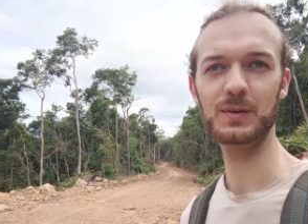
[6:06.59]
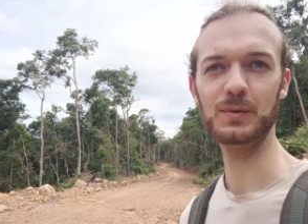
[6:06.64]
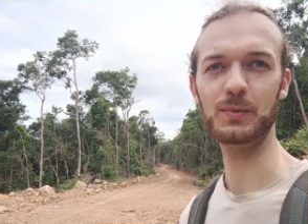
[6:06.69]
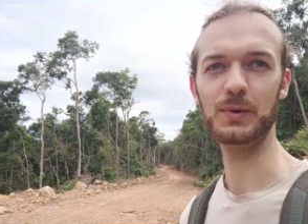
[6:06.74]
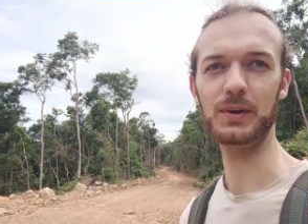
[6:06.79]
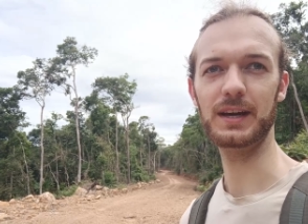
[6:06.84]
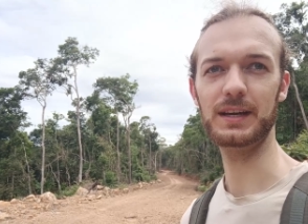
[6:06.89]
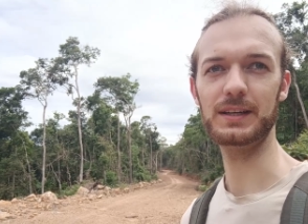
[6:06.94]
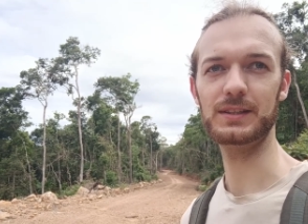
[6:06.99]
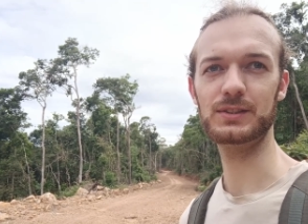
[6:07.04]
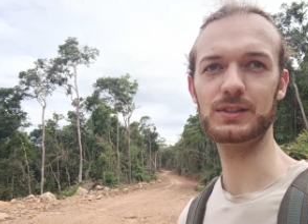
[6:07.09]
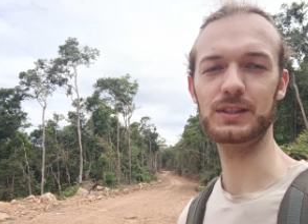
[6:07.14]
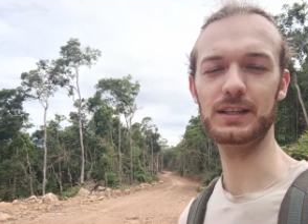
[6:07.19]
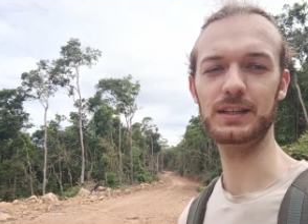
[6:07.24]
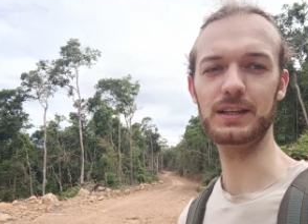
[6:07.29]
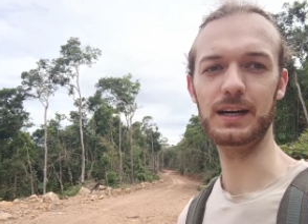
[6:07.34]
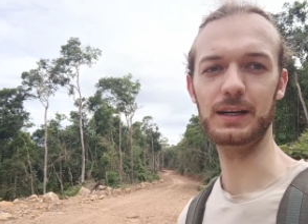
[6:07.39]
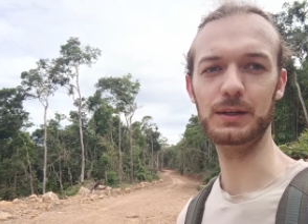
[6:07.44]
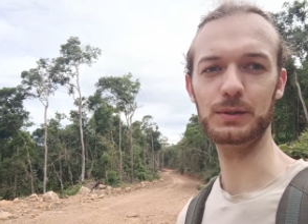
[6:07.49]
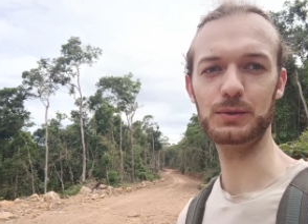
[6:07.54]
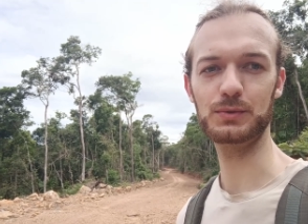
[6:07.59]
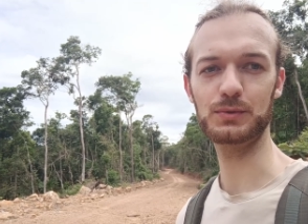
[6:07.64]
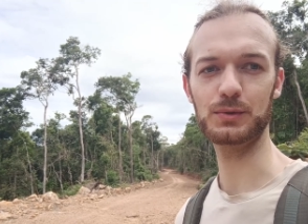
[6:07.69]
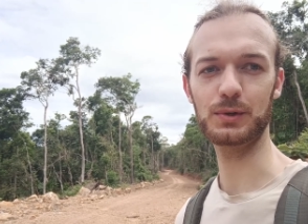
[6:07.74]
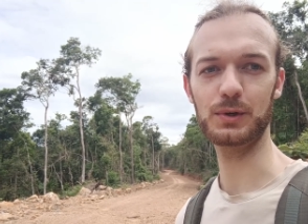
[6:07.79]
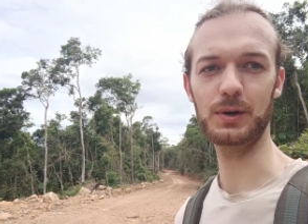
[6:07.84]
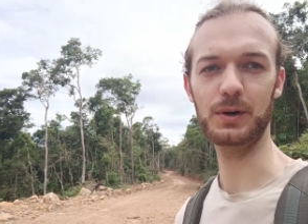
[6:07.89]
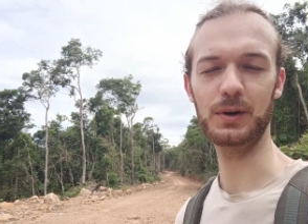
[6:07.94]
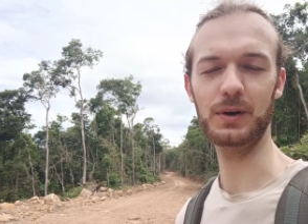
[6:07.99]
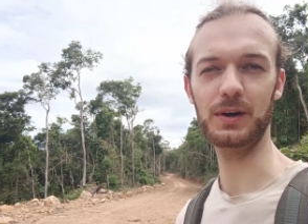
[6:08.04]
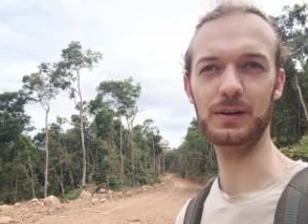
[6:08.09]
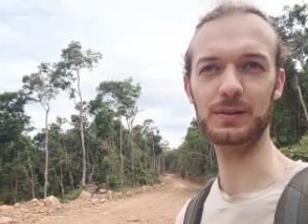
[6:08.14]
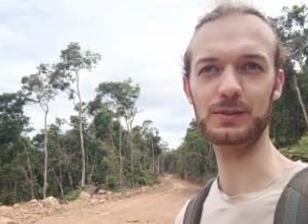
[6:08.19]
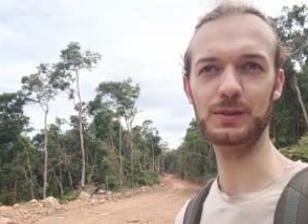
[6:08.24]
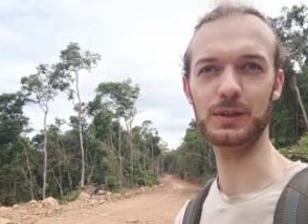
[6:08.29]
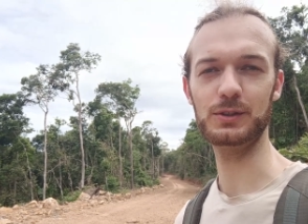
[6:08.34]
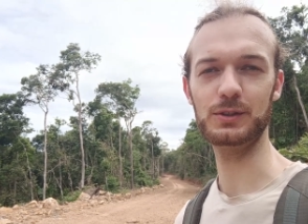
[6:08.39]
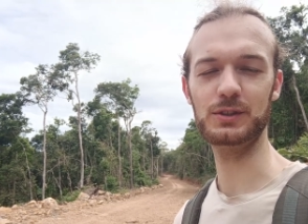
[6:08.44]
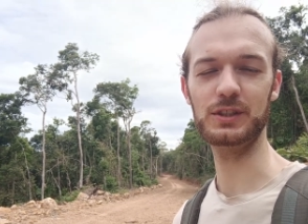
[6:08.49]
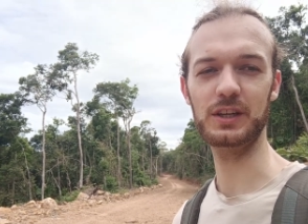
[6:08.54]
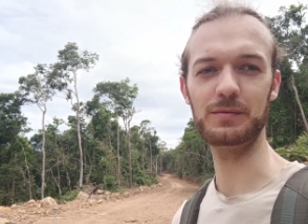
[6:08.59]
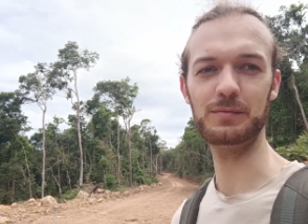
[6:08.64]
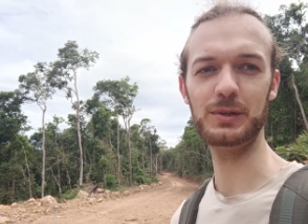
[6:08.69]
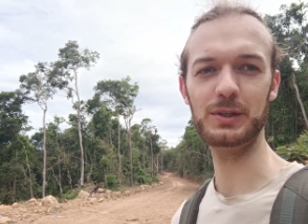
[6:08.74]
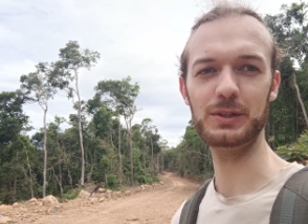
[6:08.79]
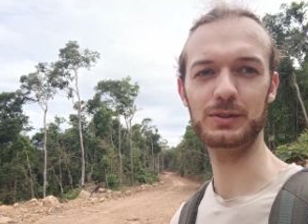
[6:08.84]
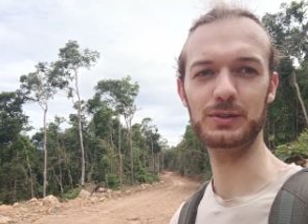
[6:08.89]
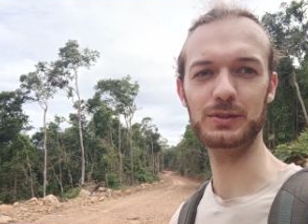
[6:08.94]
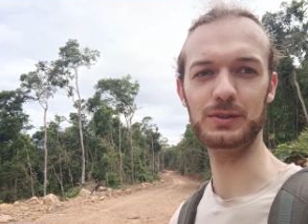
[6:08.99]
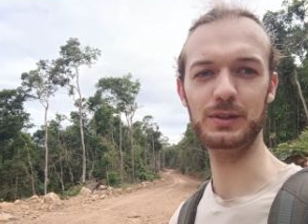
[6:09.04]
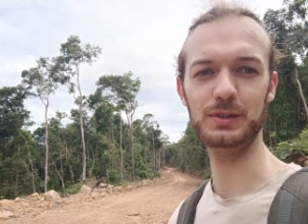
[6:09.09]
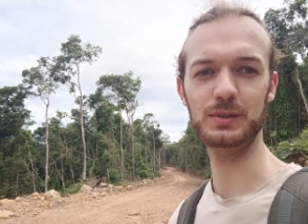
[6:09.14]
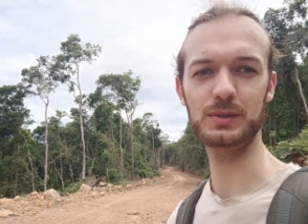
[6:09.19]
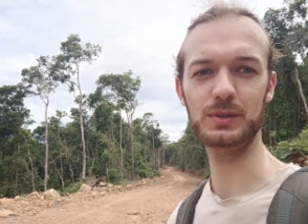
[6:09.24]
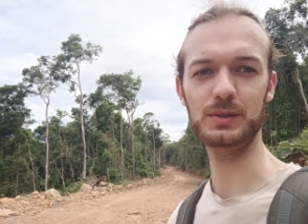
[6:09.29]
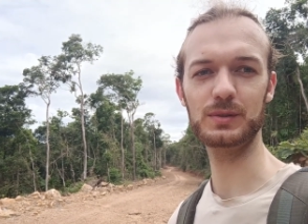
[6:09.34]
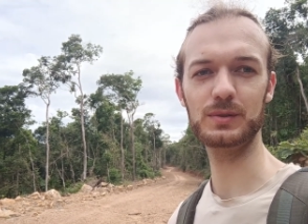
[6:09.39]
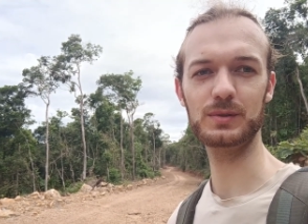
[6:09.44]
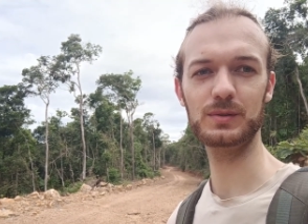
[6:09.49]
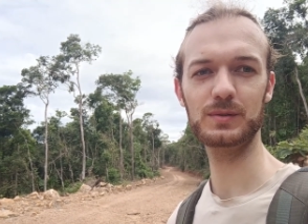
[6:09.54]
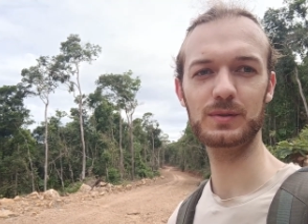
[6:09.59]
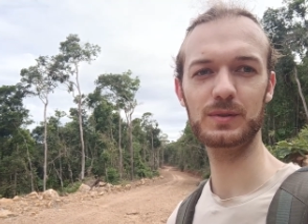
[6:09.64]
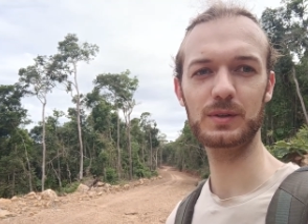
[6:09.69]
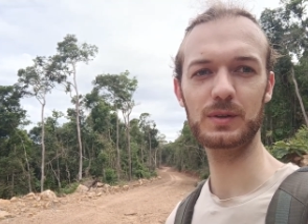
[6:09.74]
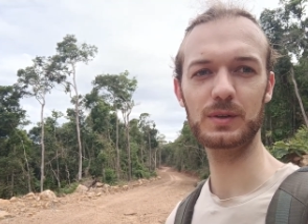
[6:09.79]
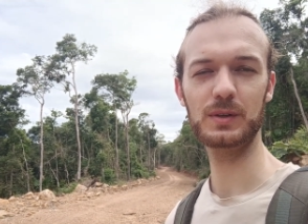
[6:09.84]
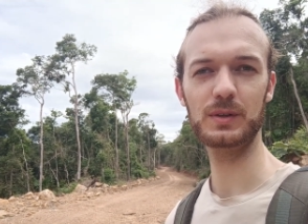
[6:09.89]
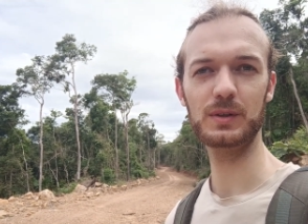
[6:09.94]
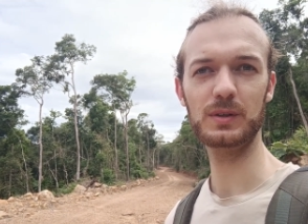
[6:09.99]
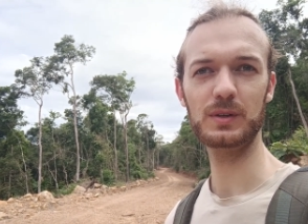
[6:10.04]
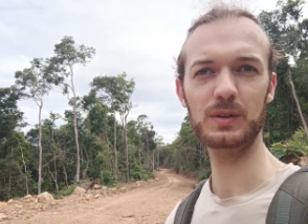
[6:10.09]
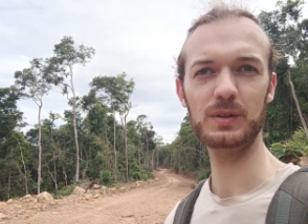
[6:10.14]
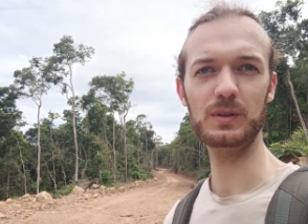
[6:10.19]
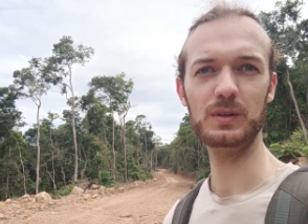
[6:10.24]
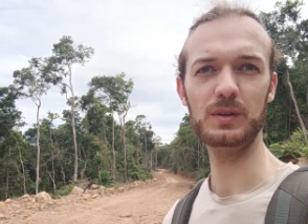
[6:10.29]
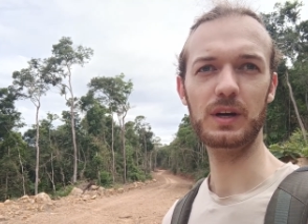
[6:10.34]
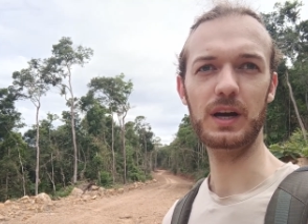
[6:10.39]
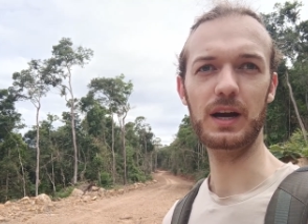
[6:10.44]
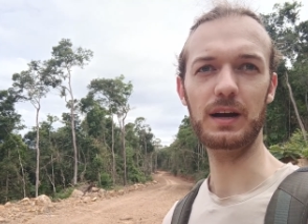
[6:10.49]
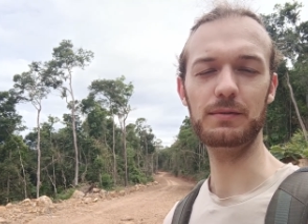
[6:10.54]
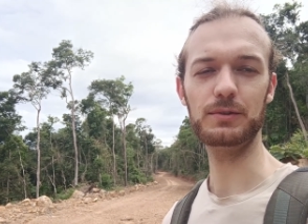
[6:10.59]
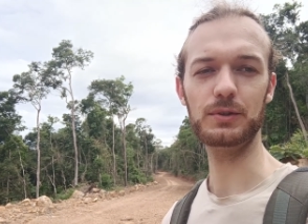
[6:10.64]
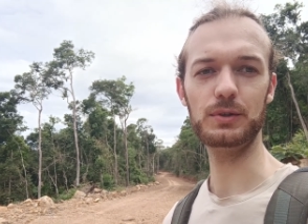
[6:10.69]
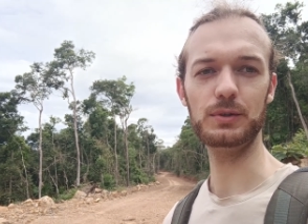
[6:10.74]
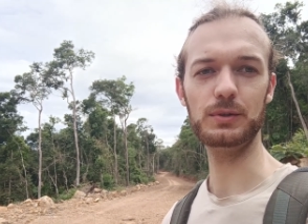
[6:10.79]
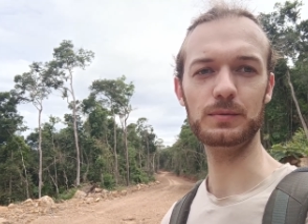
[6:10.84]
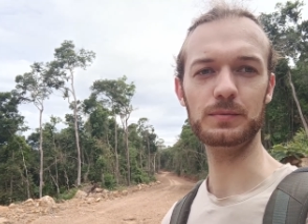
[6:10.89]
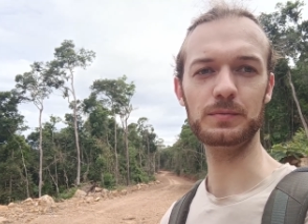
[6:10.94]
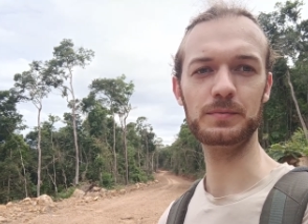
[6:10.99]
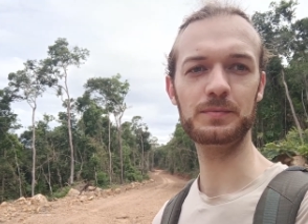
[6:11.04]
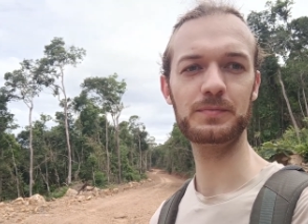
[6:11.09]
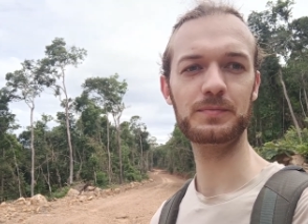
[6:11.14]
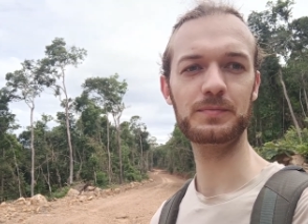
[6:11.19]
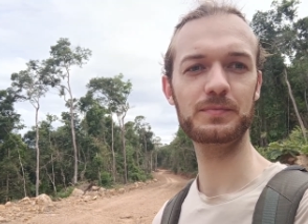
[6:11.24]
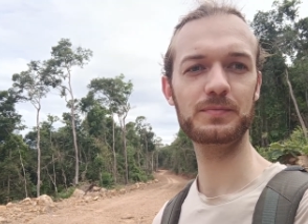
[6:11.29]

when I set out for Sunset Beach this afternoon.